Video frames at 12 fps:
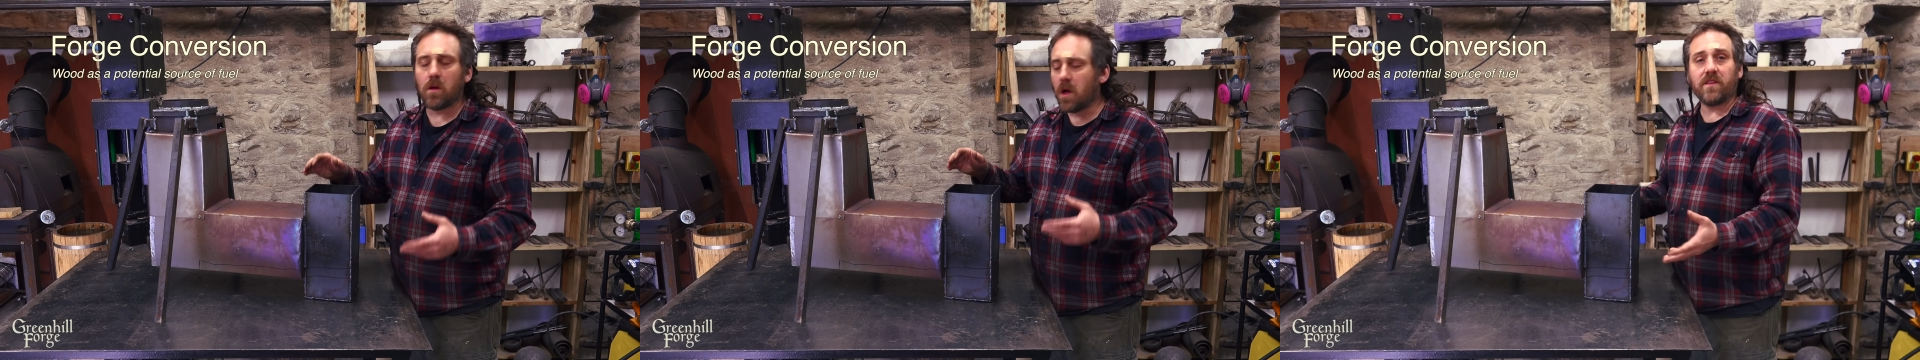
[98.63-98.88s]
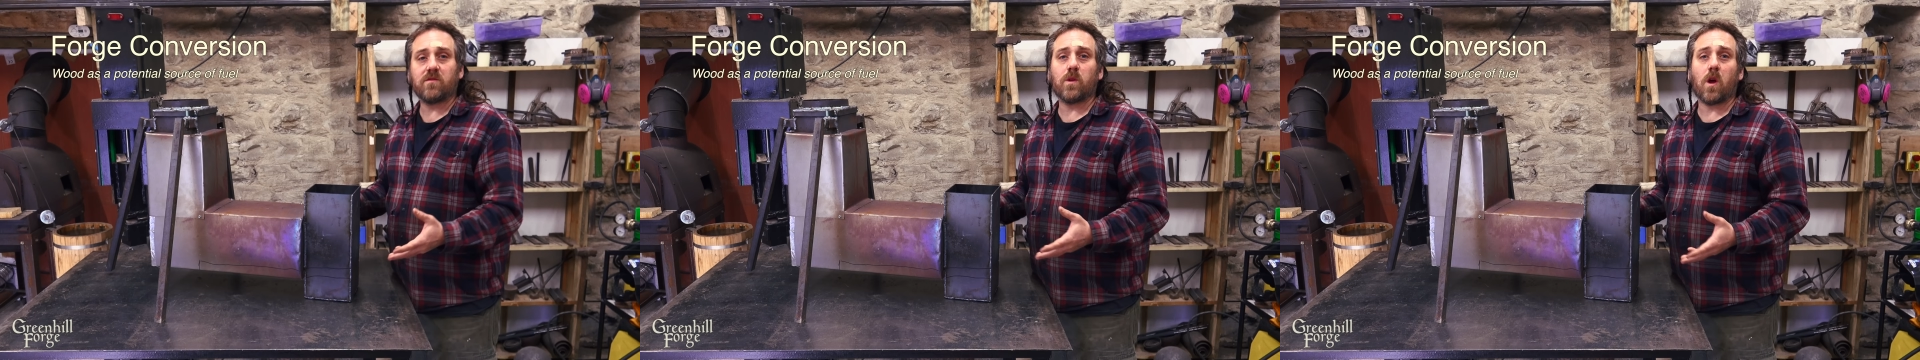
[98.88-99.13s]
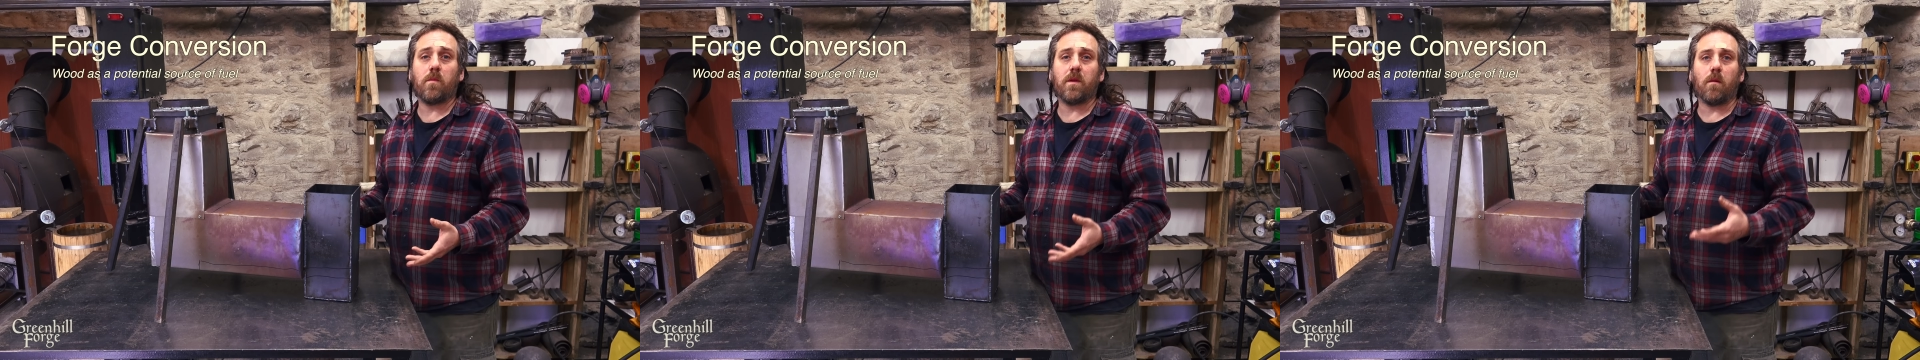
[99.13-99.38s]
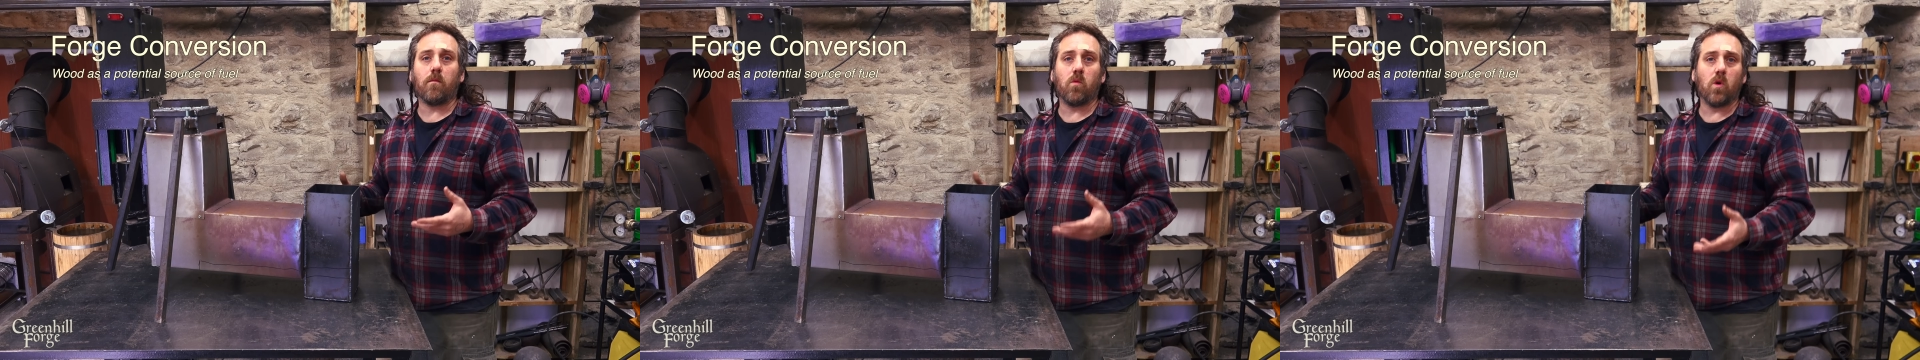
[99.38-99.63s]
This would open
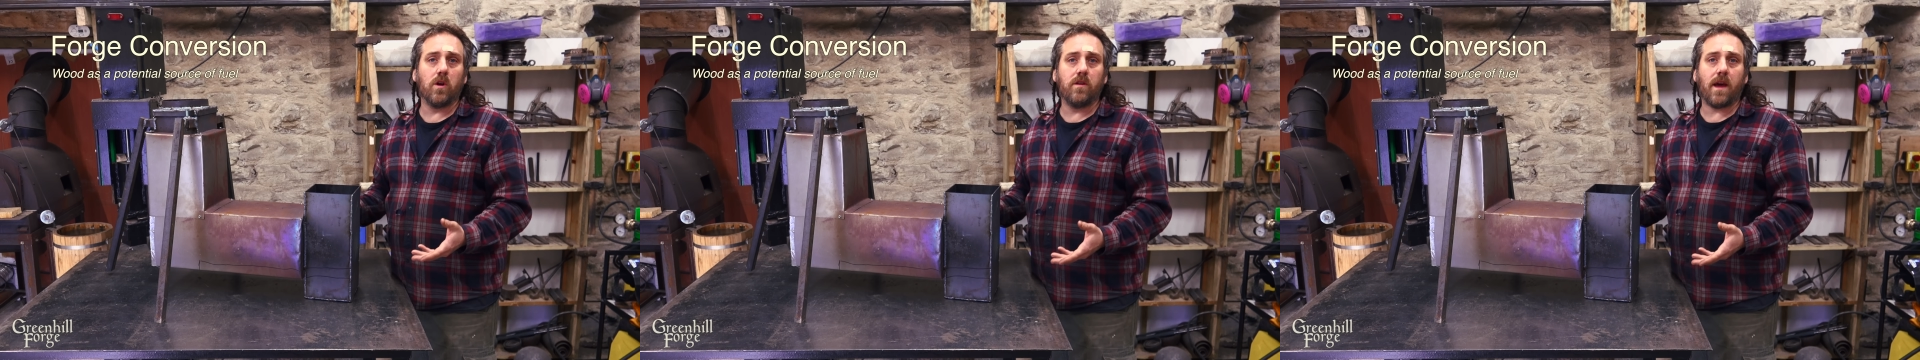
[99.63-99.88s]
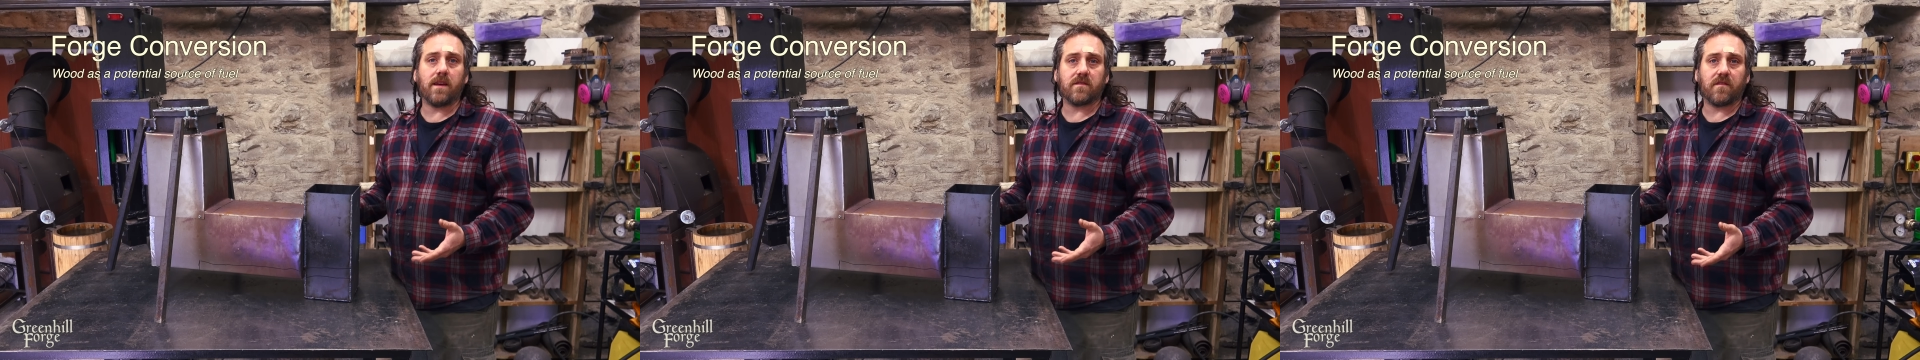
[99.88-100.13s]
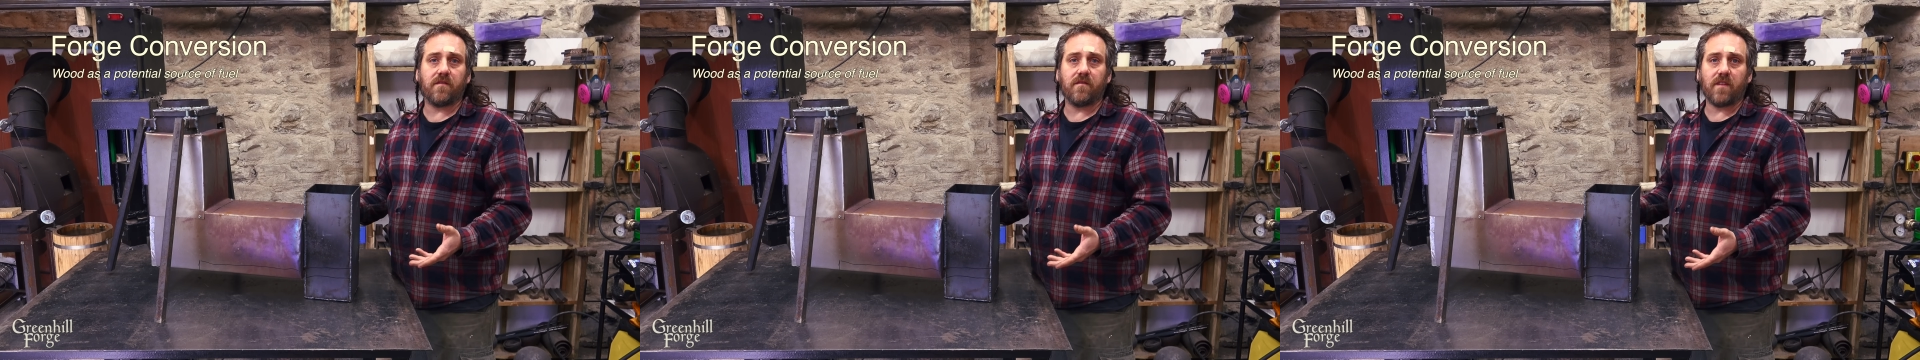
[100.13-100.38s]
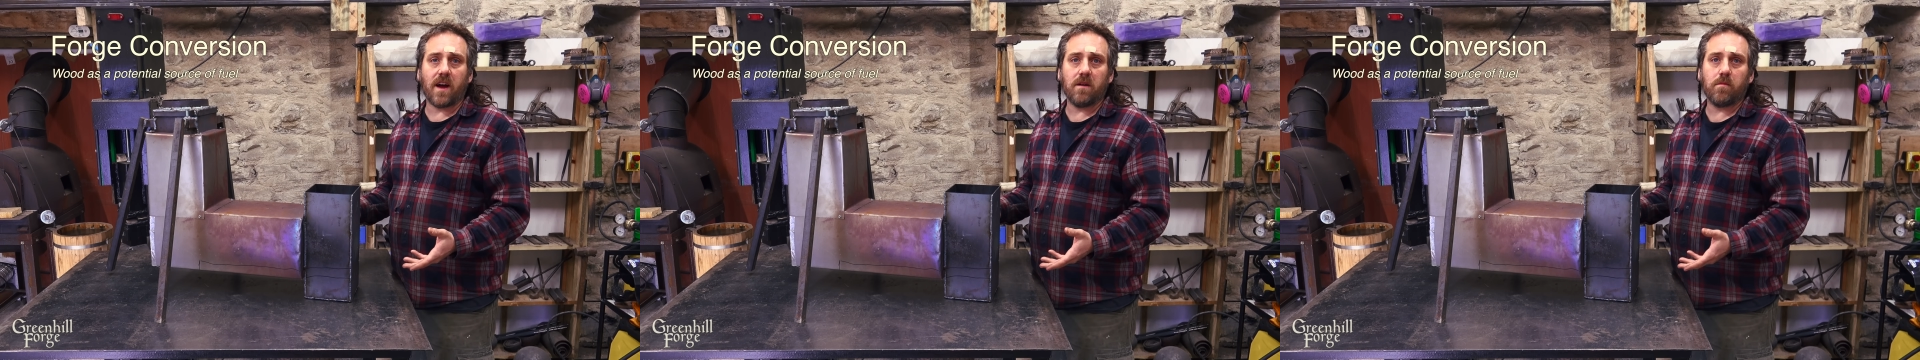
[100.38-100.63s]
up wood as a
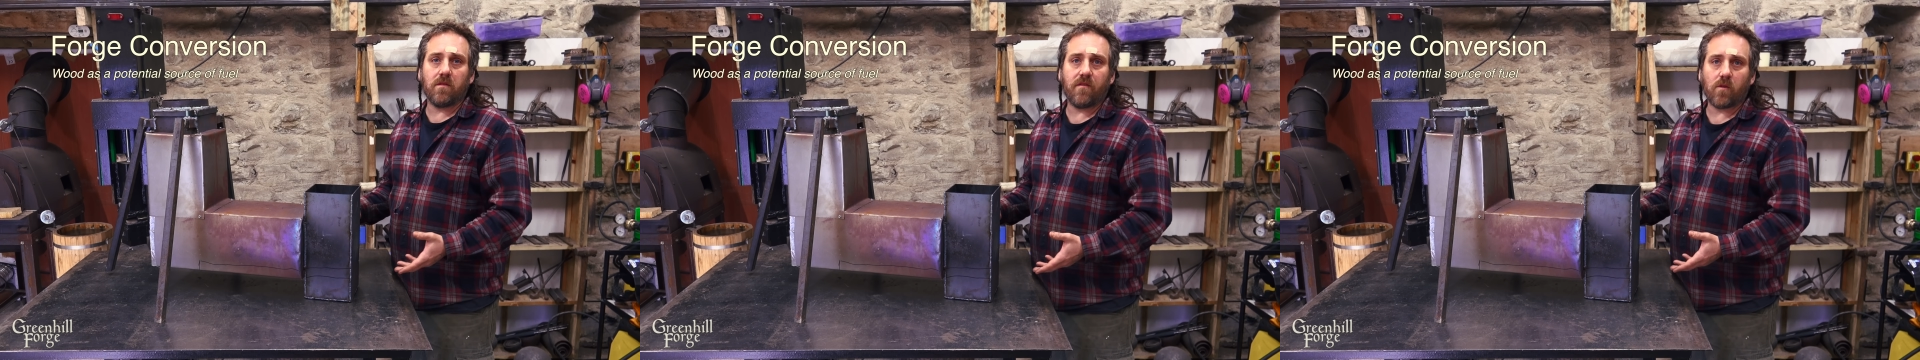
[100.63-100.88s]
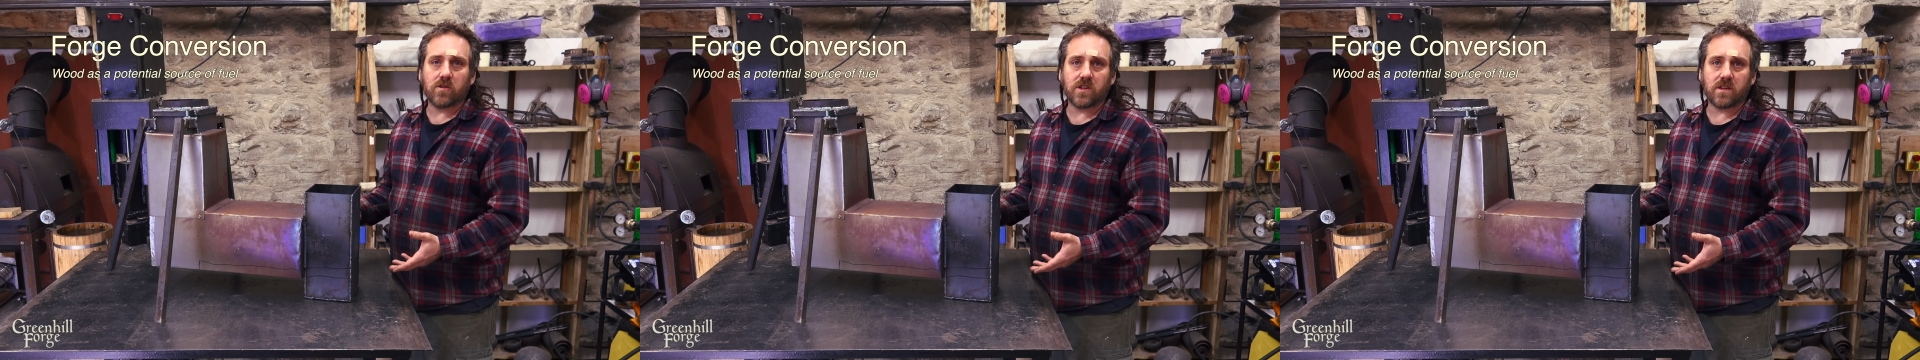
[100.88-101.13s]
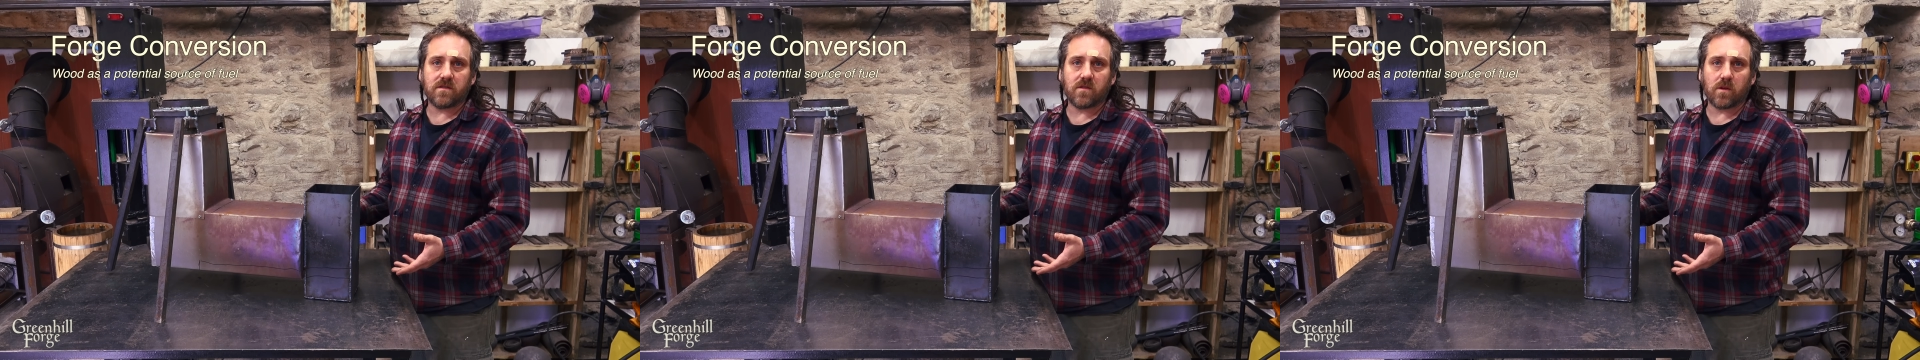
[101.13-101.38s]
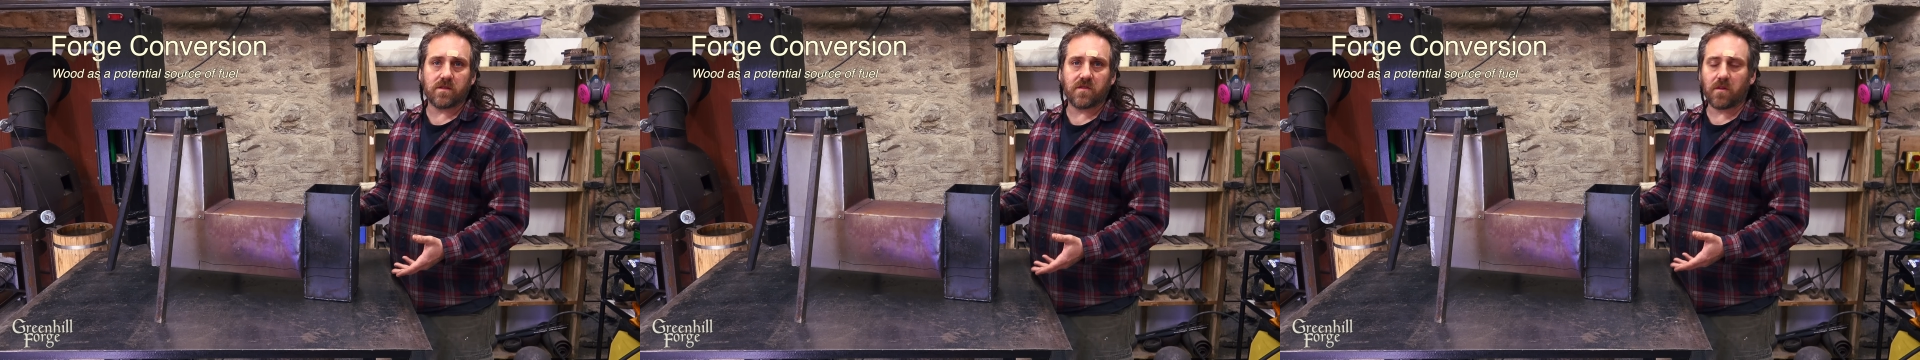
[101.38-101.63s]
viable forging
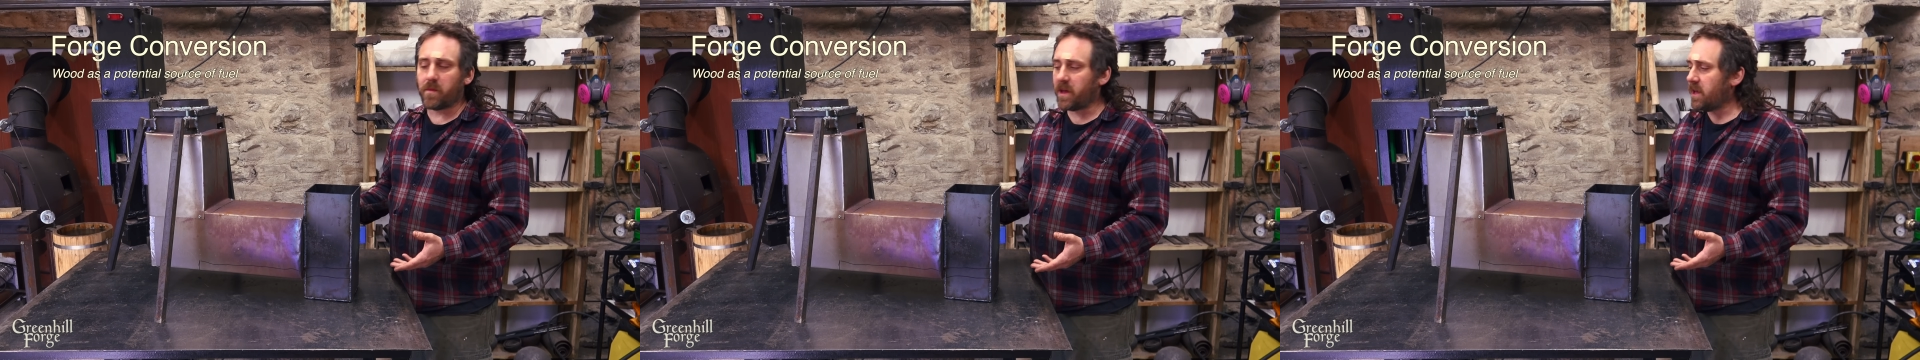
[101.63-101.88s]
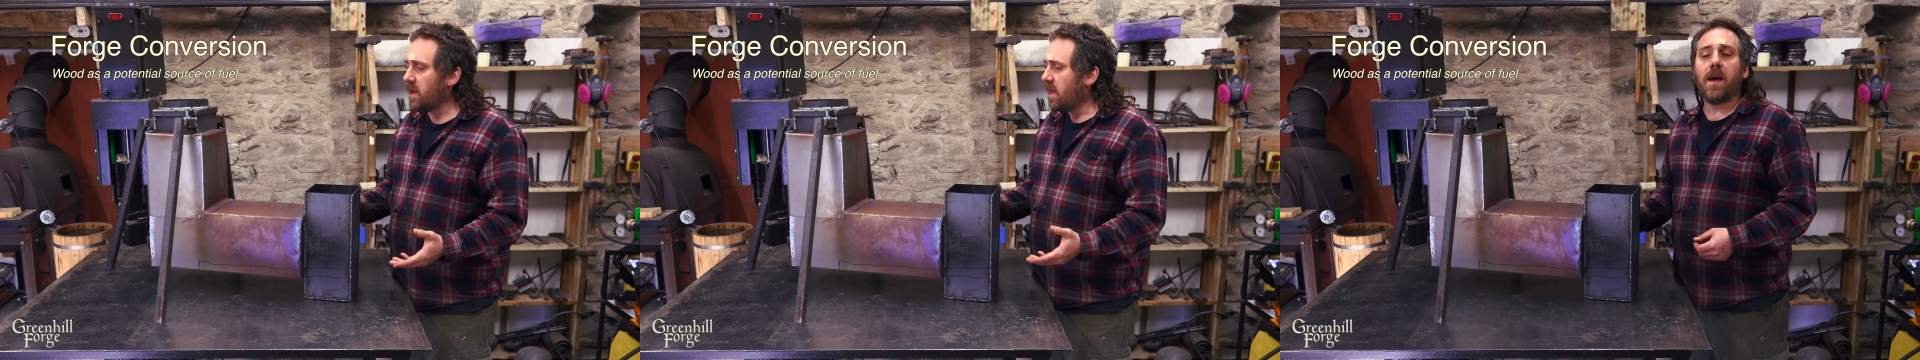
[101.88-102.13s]
source for me.